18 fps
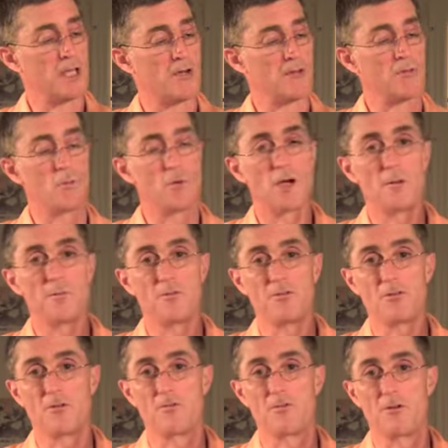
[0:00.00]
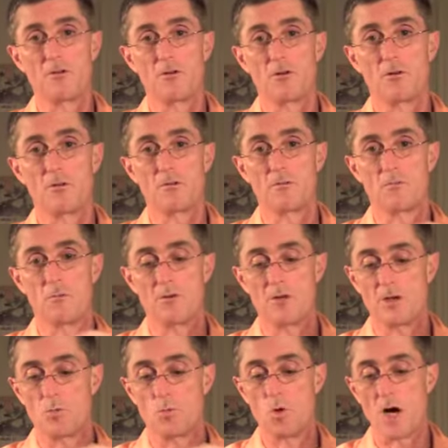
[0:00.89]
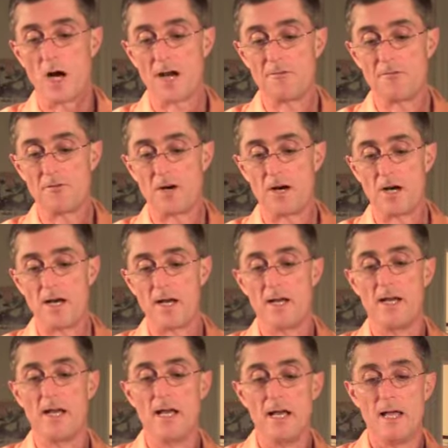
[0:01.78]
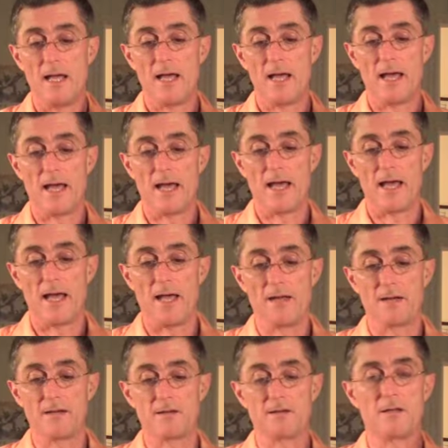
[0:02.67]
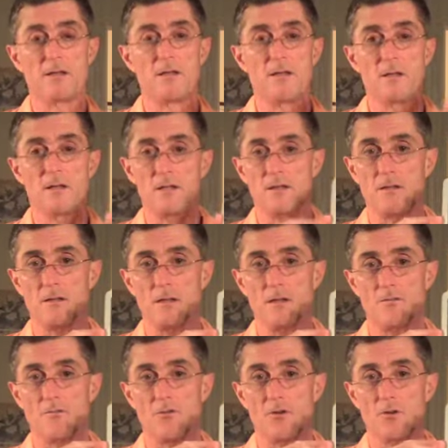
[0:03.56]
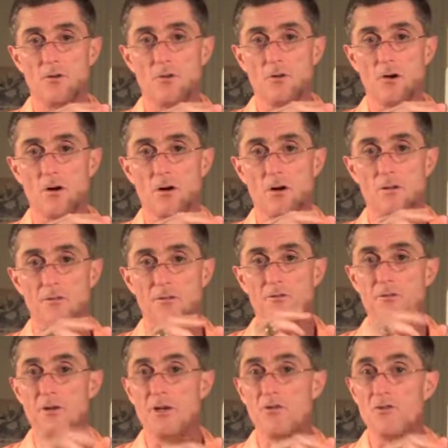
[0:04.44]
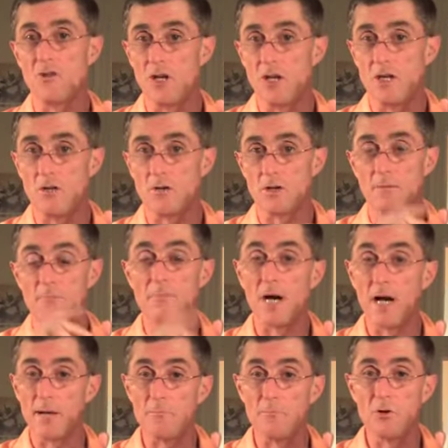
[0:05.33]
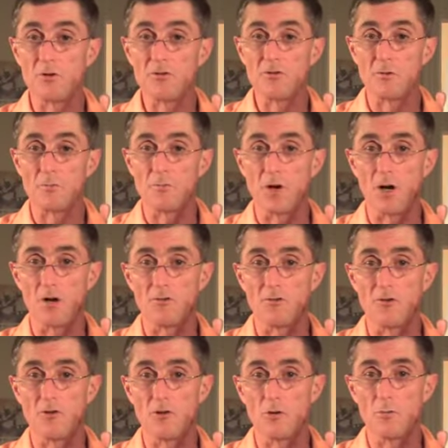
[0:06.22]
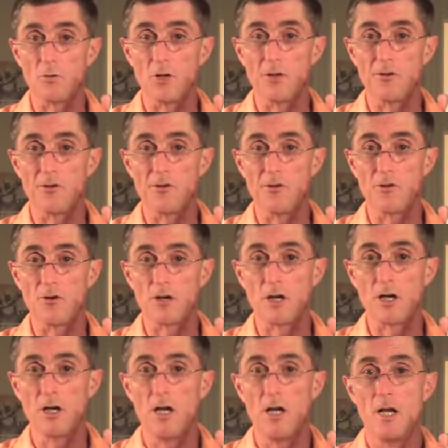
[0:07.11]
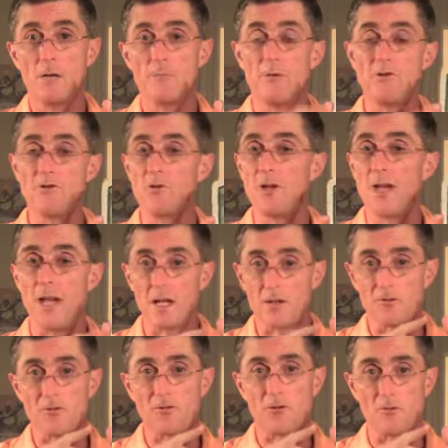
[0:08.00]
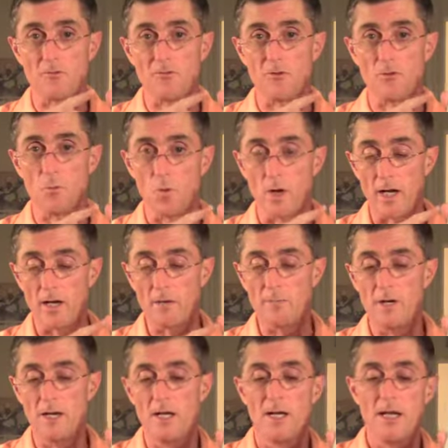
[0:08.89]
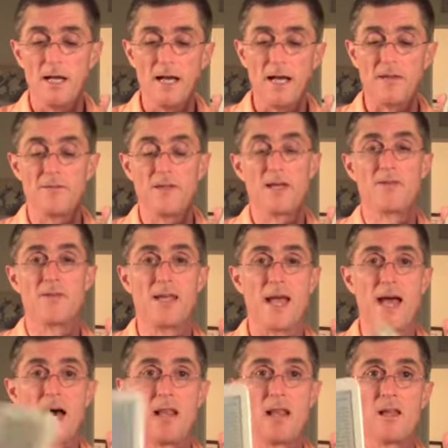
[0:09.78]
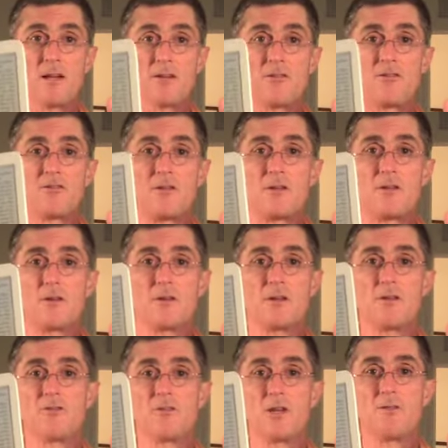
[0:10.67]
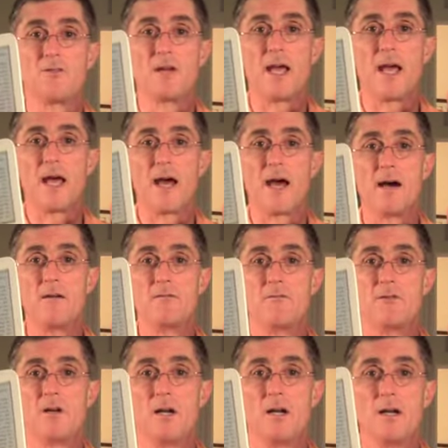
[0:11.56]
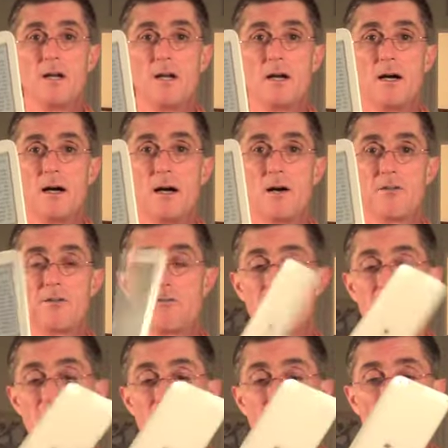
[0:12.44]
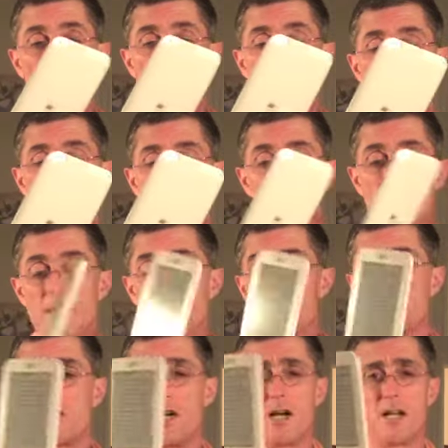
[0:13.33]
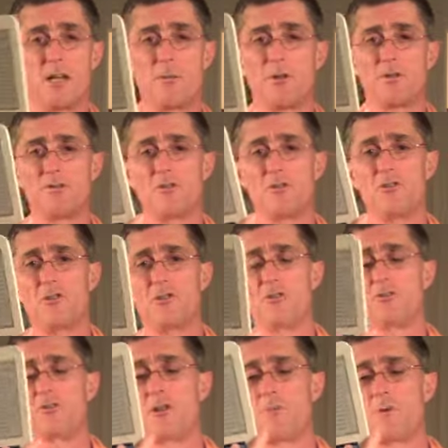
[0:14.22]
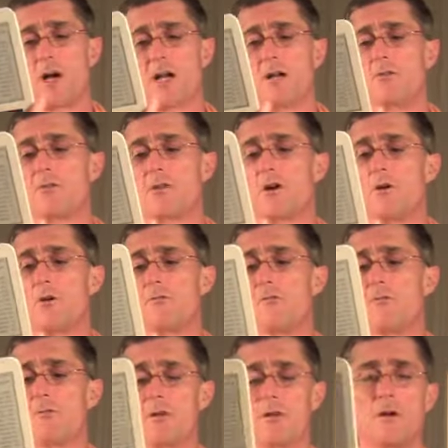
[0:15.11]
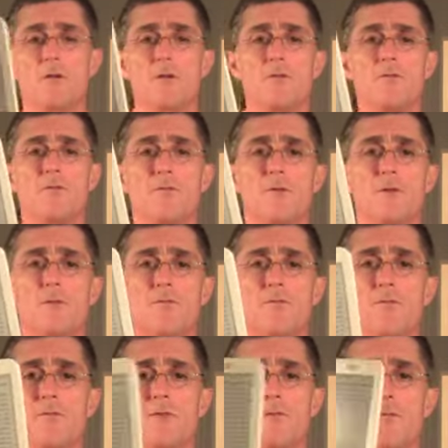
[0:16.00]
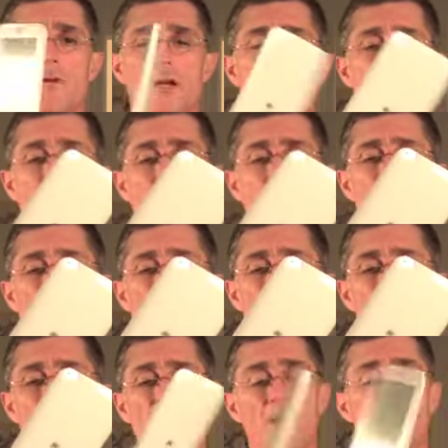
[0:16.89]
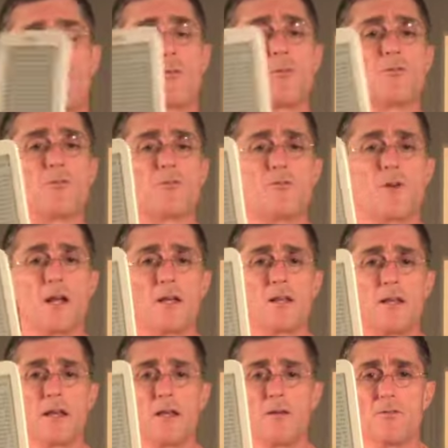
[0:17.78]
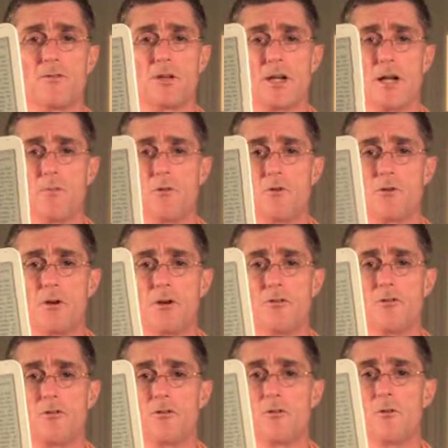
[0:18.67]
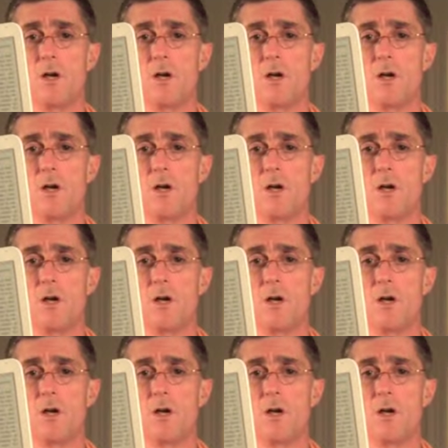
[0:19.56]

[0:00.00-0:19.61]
on the web is if you're within Wi-Fi, and if you are on 3G, you can buy books from Barnes & Noble on the Nook, but you can't surf the web. And then the Alex doesn't even have 3G yet. Now they're talking about 3G in the summer. I don't know if if I keep this device, which frankly I don't think I'm going to,